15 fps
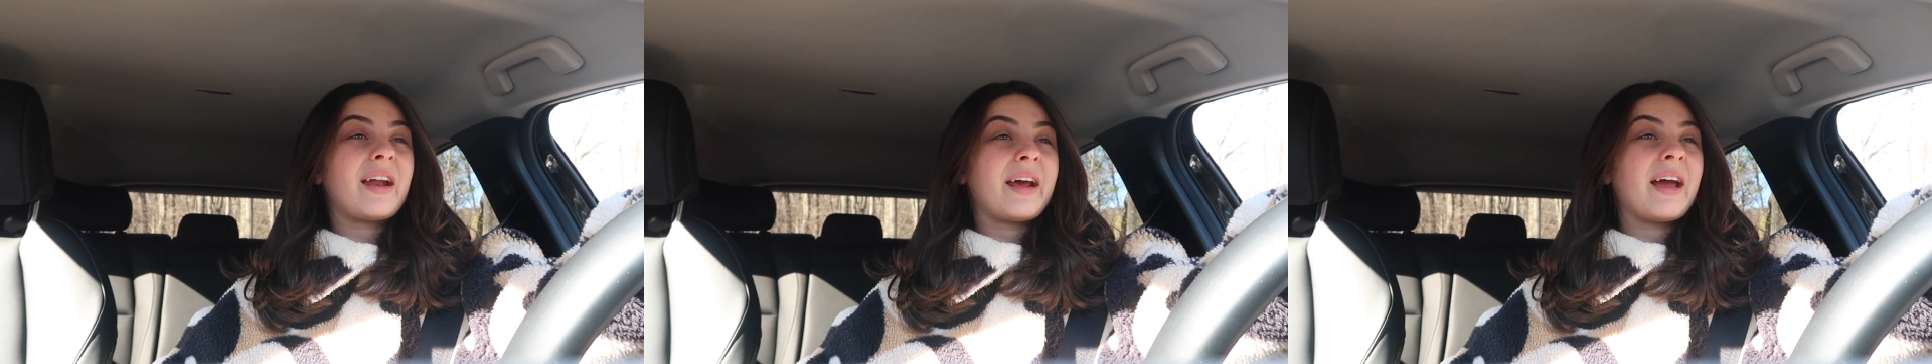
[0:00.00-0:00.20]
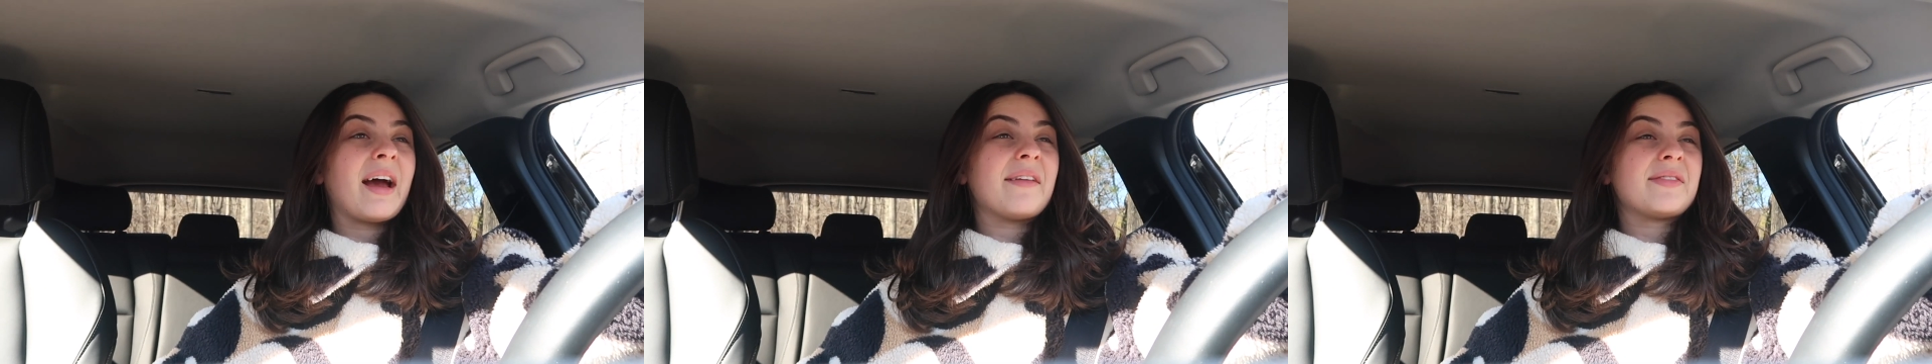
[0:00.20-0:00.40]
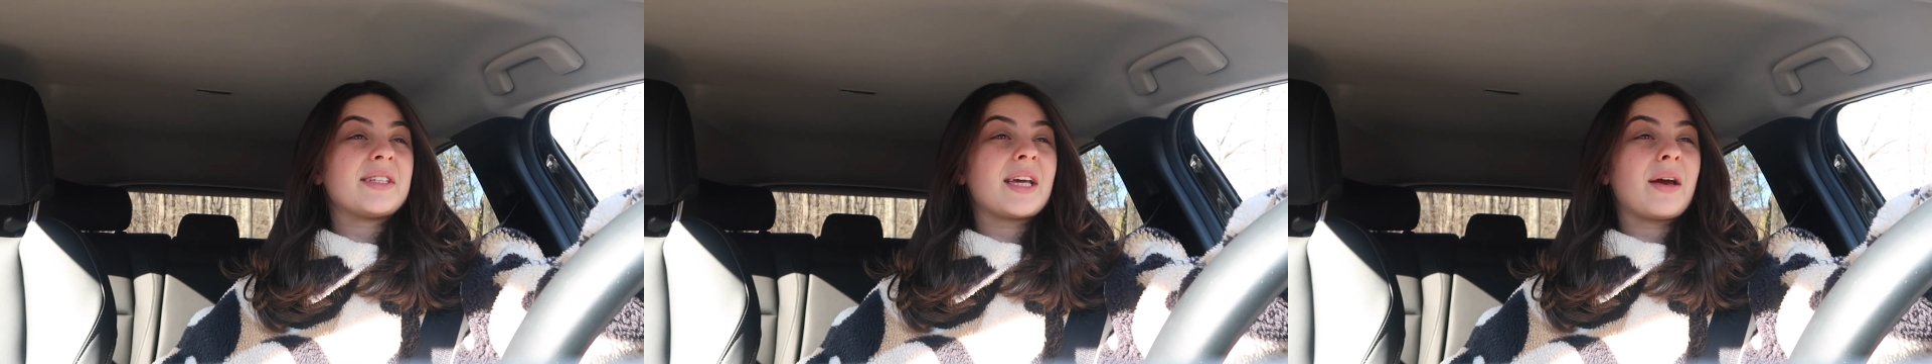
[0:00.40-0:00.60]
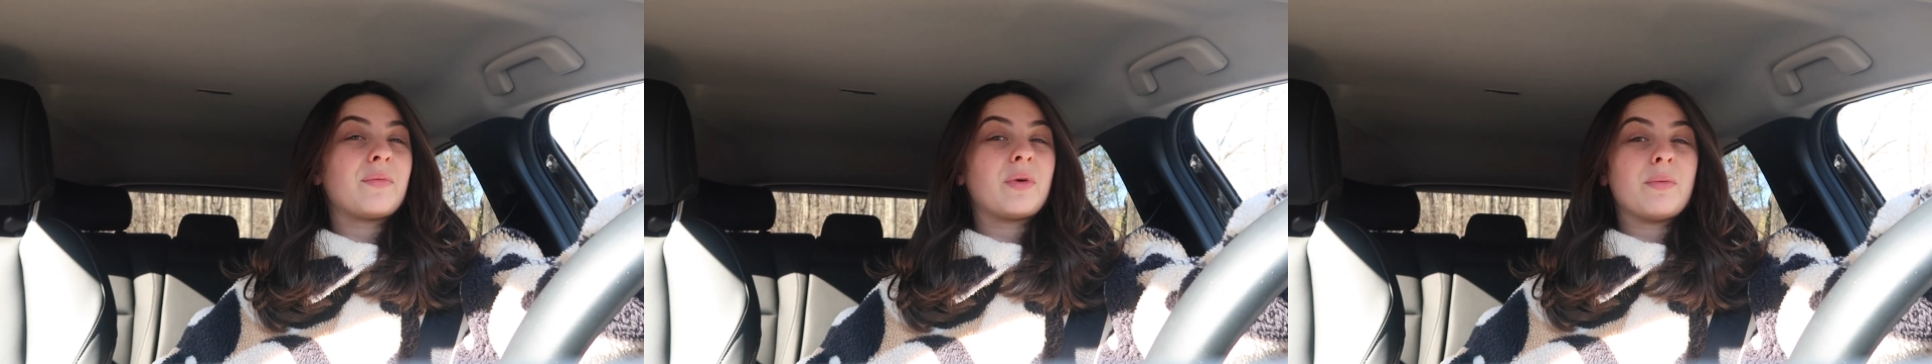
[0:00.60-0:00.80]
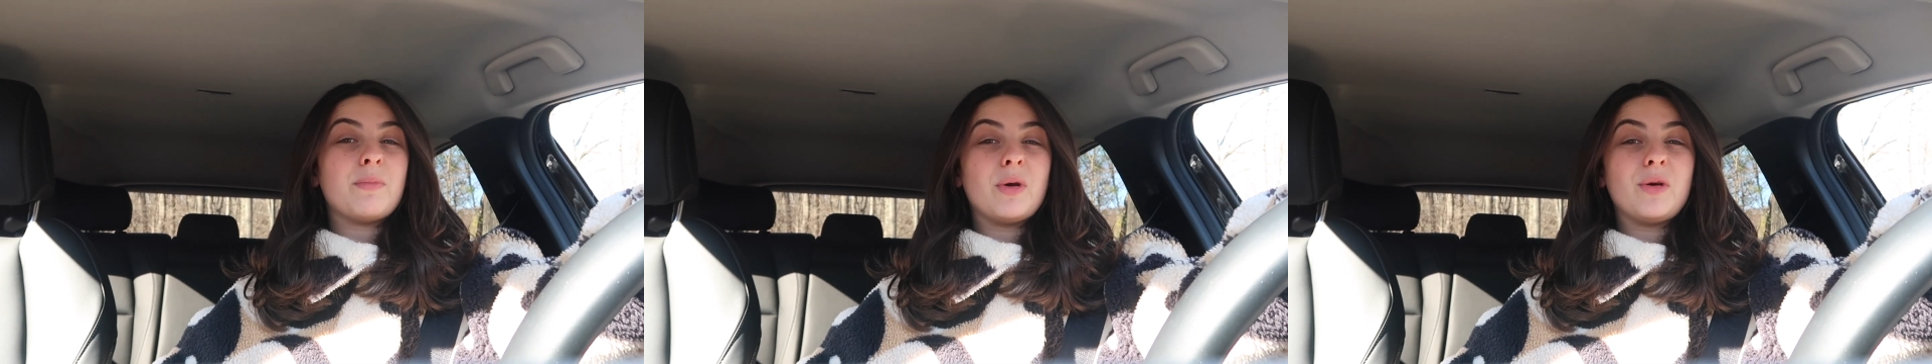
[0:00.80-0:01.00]
that I have to get
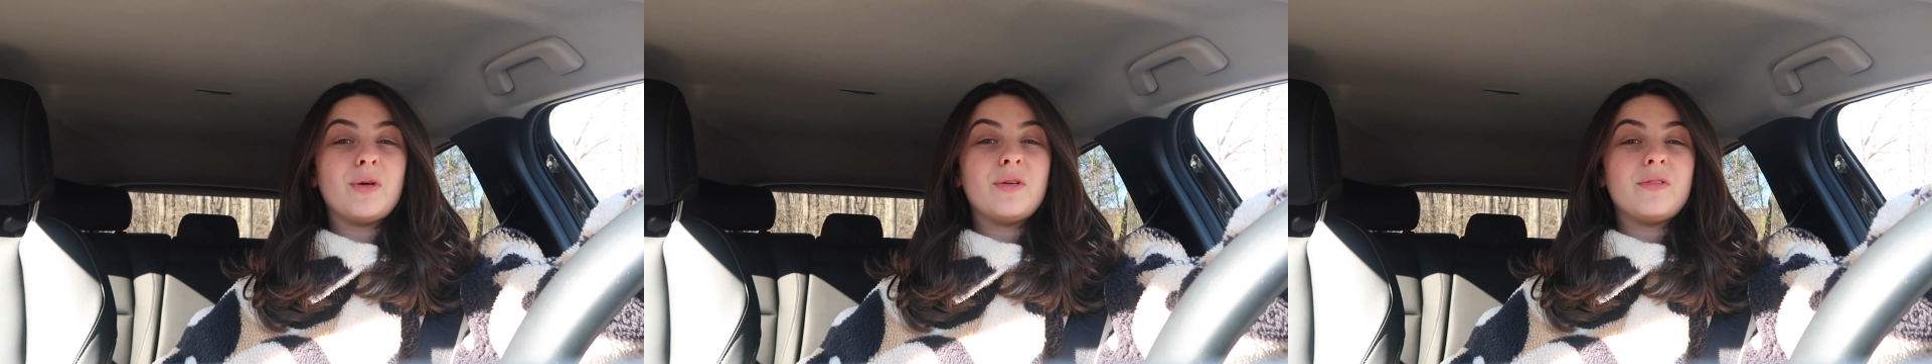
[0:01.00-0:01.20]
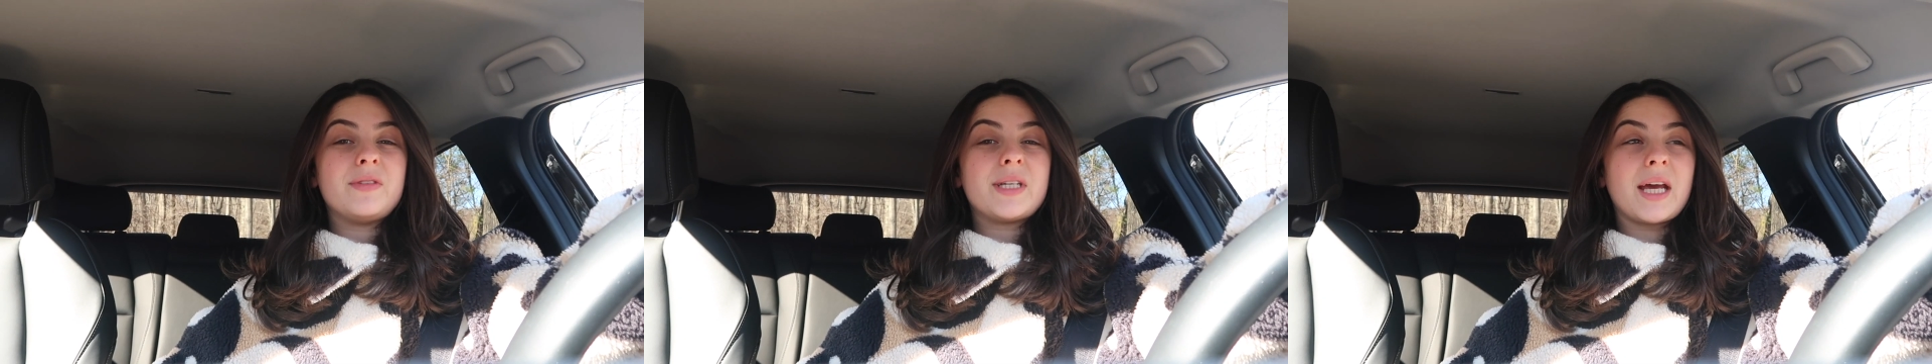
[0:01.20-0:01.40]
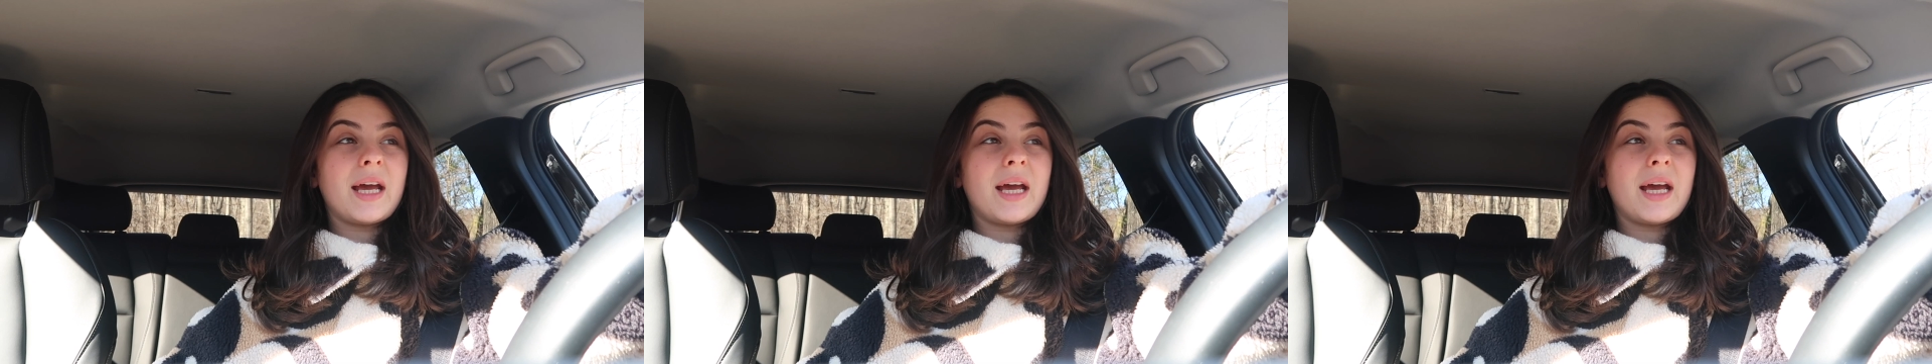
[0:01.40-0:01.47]
removed.